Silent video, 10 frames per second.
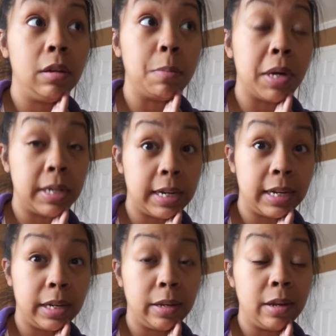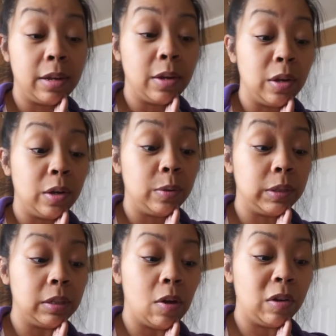Monday. It
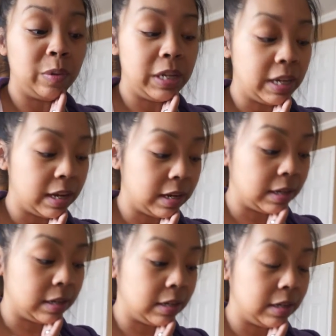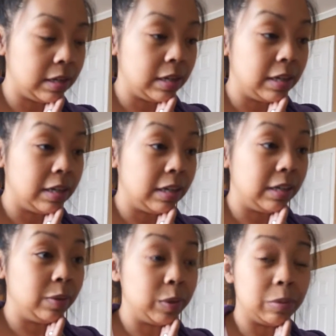was a long weekend.
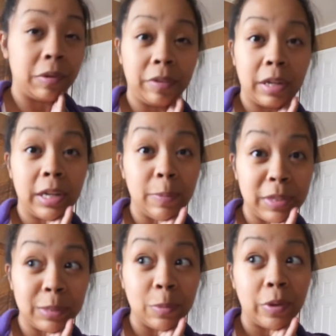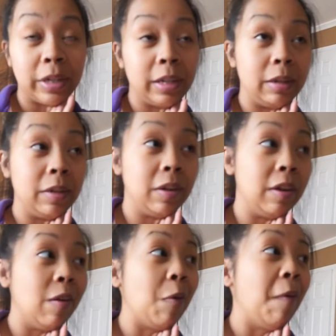It was rough getting up this morning,
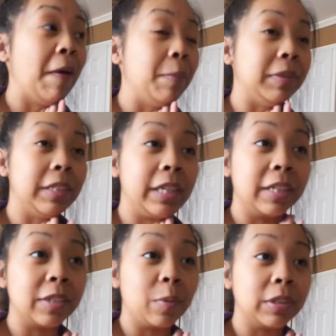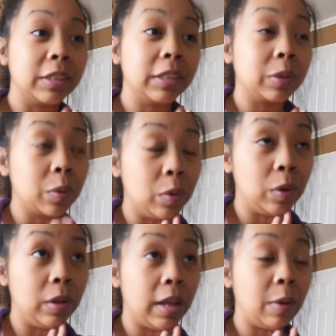but the kids all went to
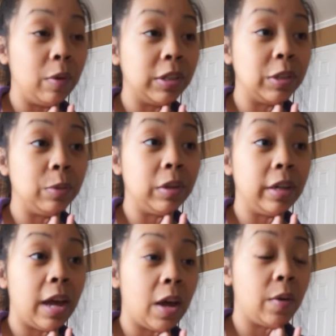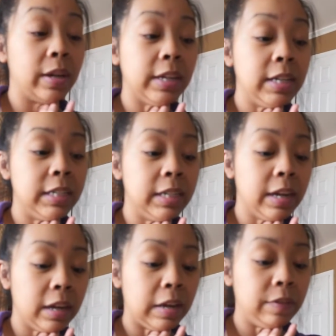school. I went to work out at
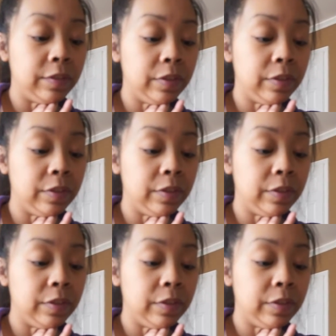ATF.